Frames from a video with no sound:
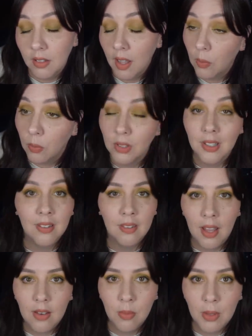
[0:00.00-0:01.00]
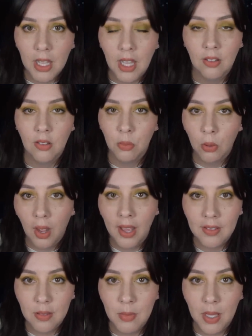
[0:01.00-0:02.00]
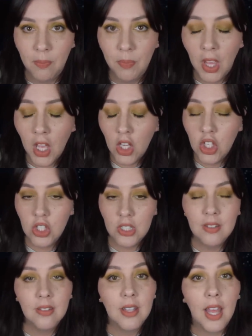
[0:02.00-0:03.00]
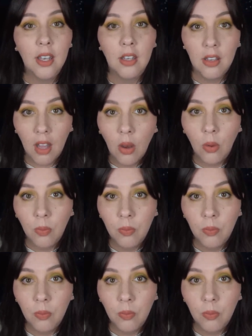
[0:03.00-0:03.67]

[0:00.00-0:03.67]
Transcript: that really sent me and surprised me. She said no.